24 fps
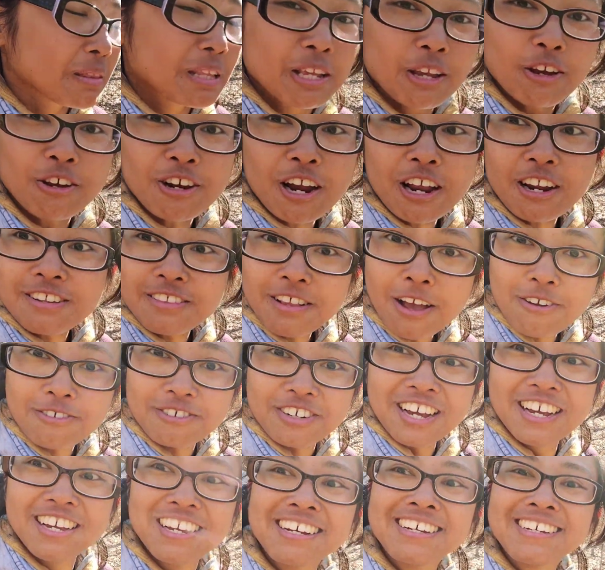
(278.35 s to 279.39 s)
you're not
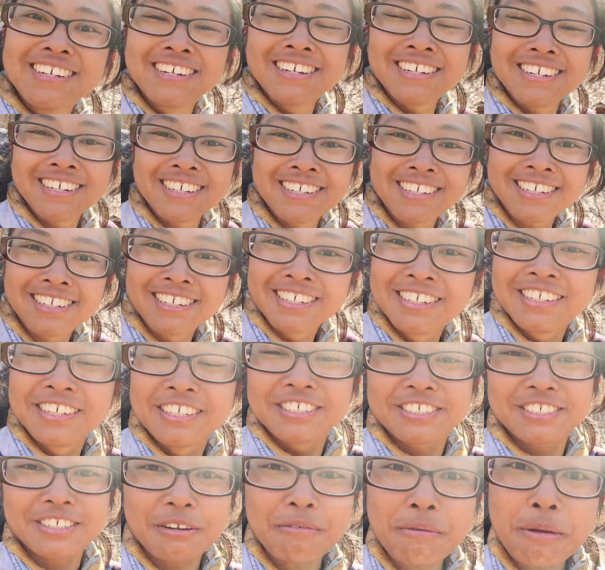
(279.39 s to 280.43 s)
alone.
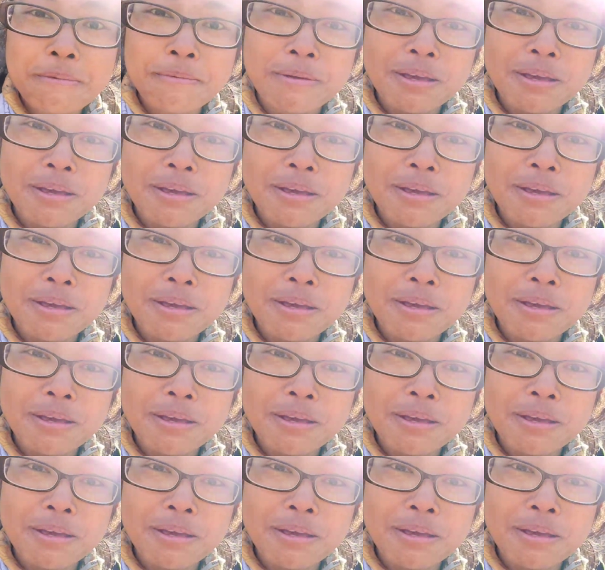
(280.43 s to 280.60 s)
There's gonna be